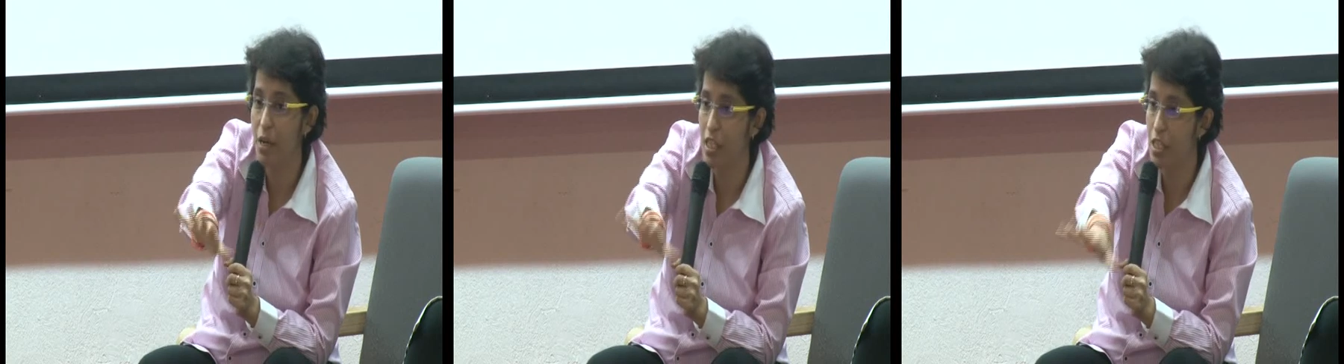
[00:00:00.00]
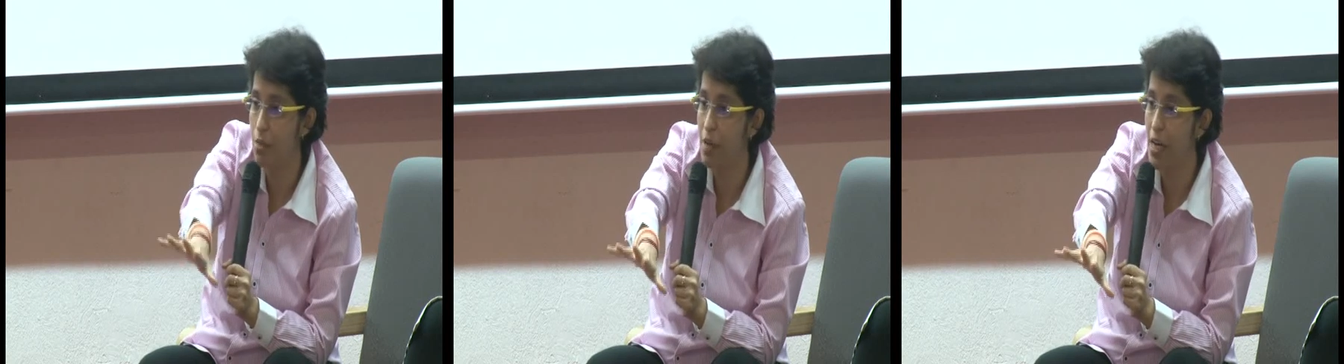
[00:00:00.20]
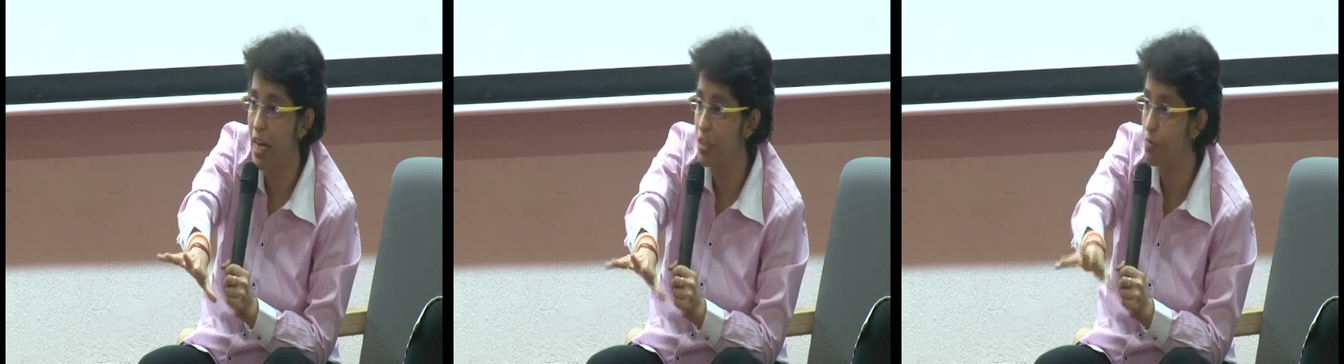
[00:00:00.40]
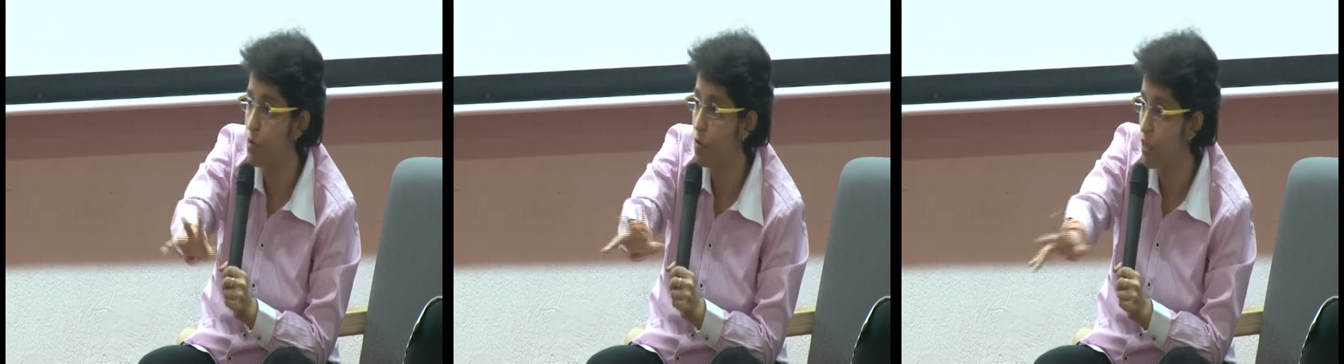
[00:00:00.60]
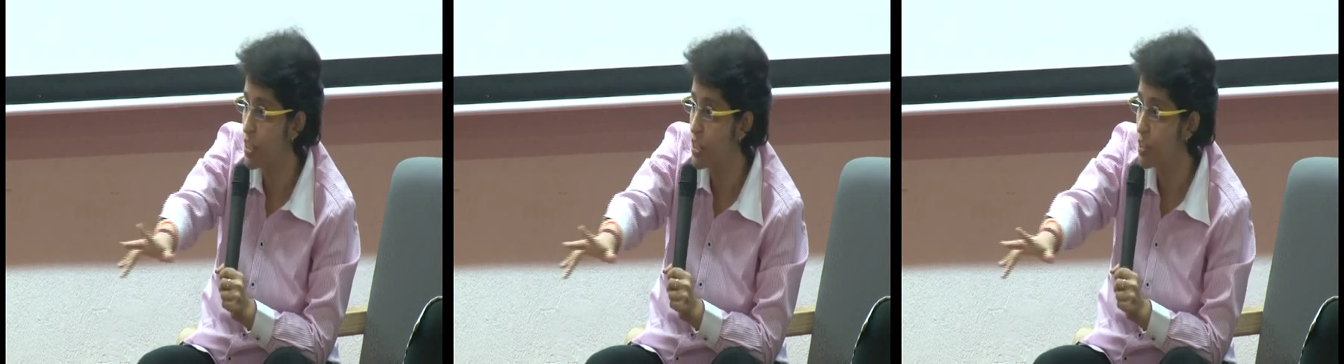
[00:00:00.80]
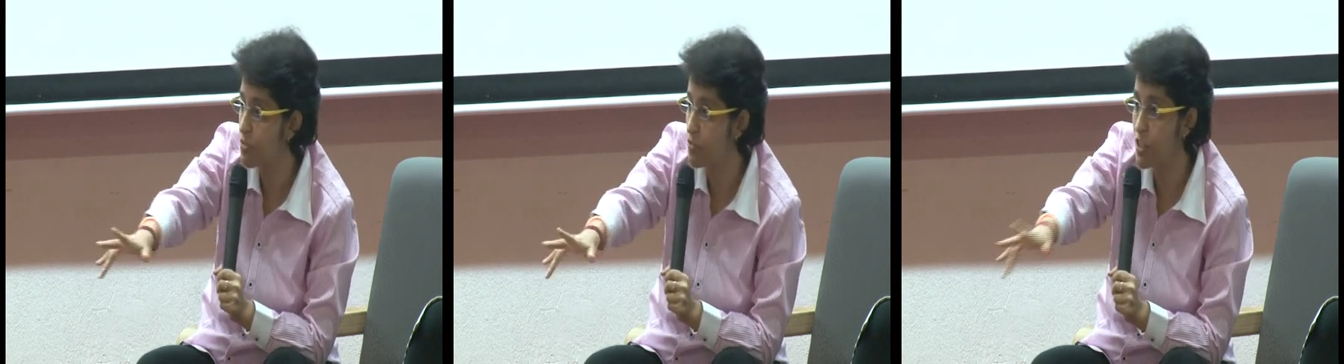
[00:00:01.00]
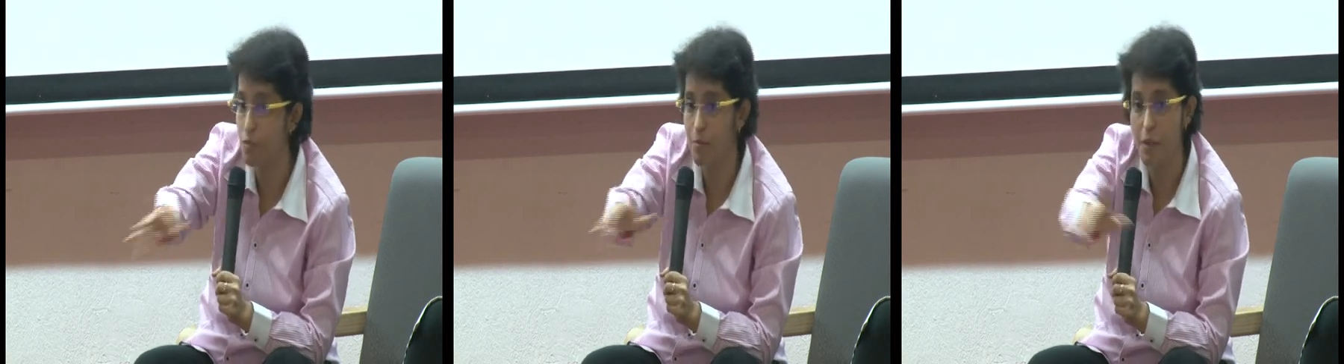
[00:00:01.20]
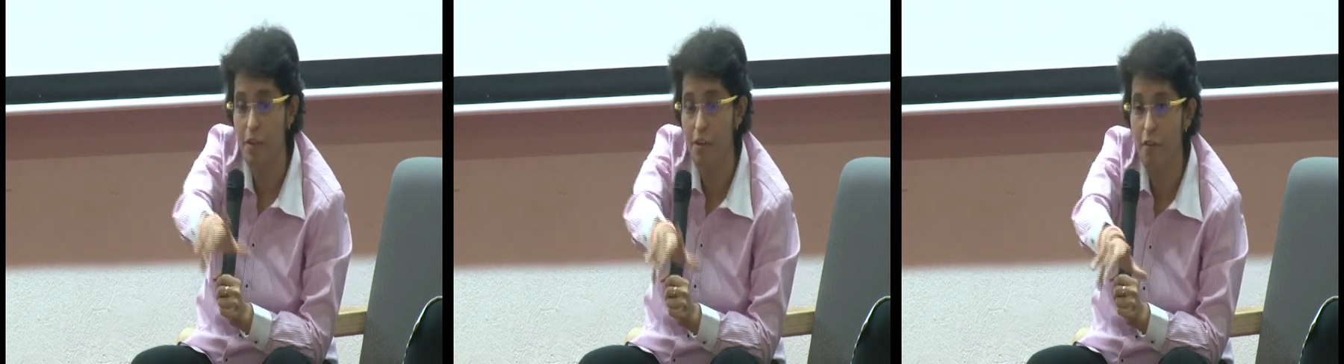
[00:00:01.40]
when a customer asked me what
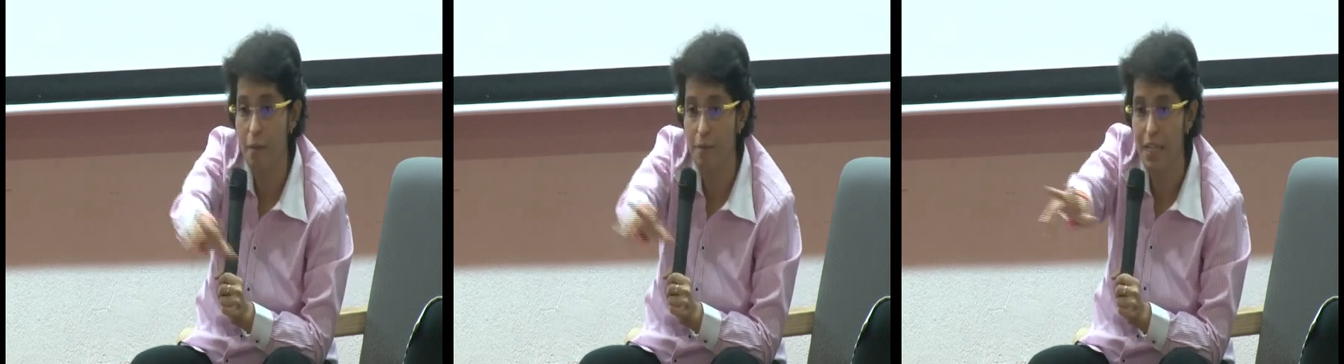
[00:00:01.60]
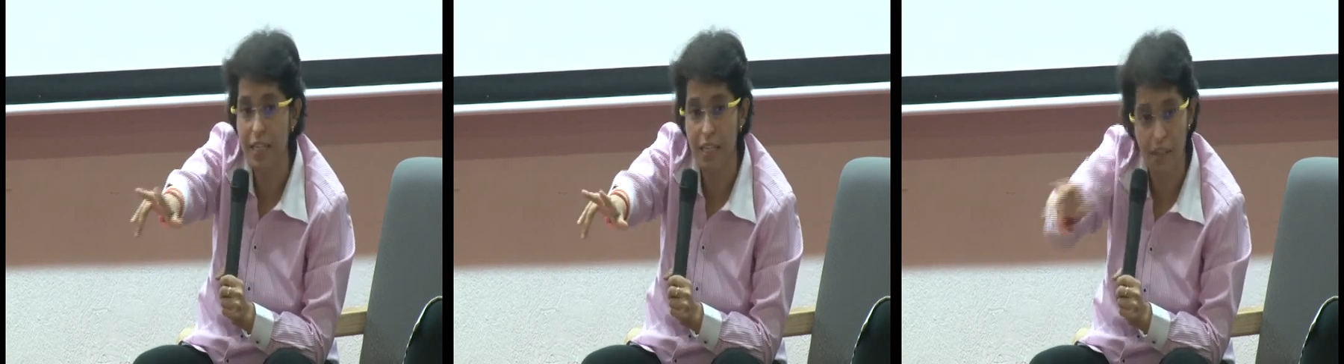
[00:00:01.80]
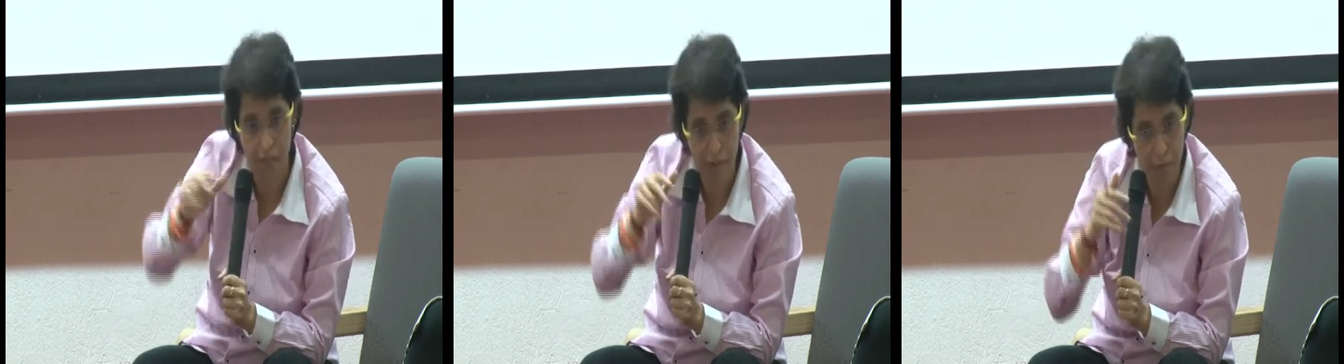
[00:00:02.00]
is the difference between a